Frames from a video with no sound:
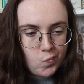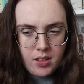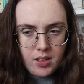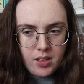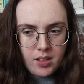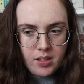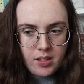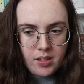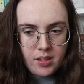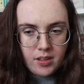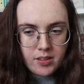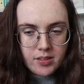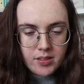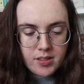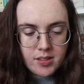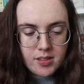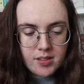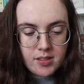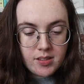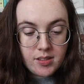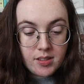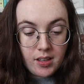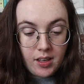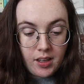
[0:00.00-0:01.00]
it doesn't
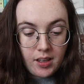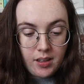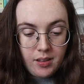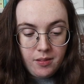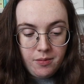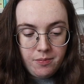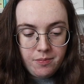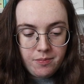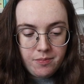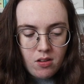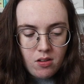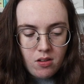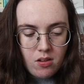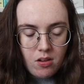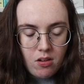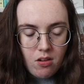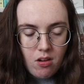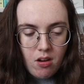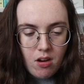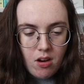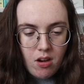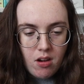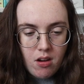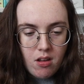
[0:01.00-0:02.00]
say
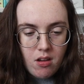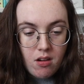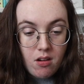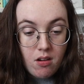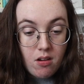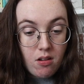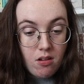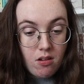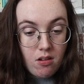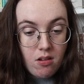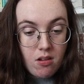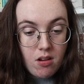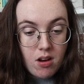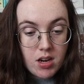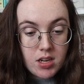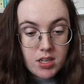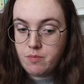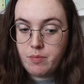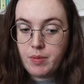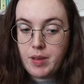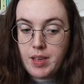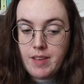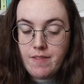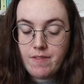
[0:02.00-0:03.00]
on our
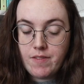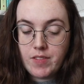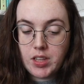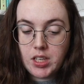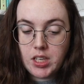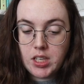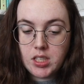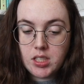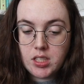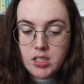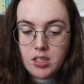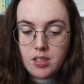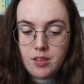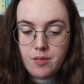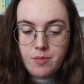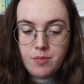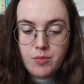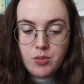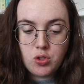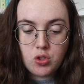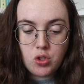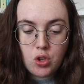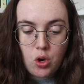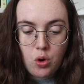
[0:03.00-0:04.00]
pamphlet.
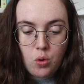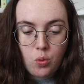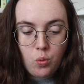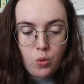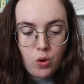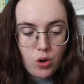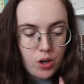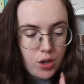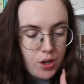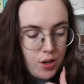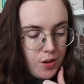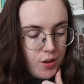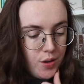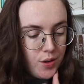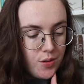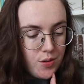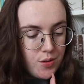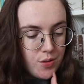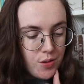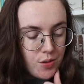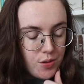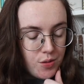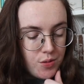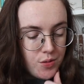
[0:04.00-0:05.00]
So we're gonna
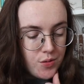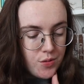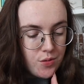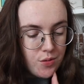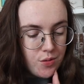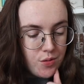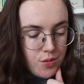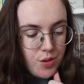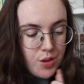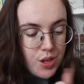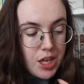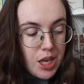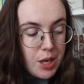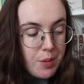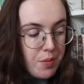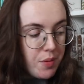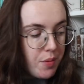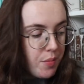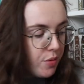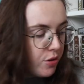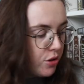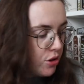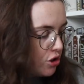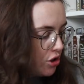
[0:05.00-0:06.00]
just keep
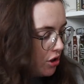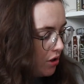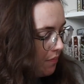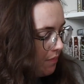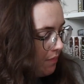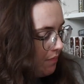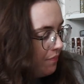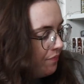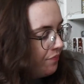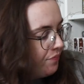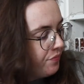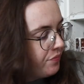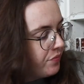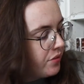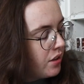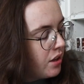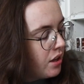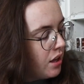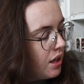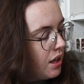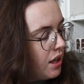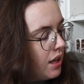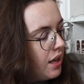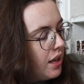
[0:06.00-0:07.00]
it pushing.
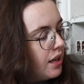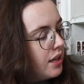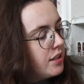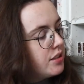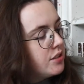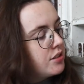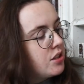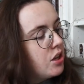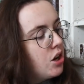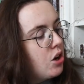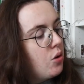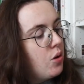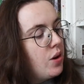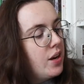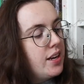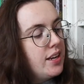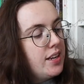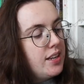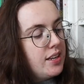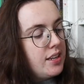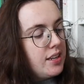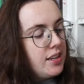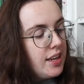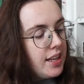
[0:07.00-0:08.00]
So
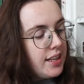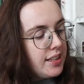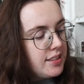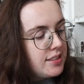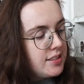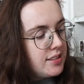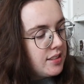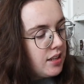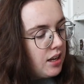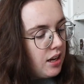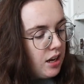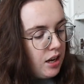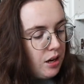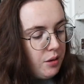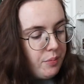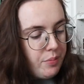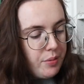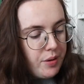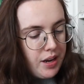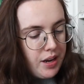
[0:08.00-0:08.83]
next up,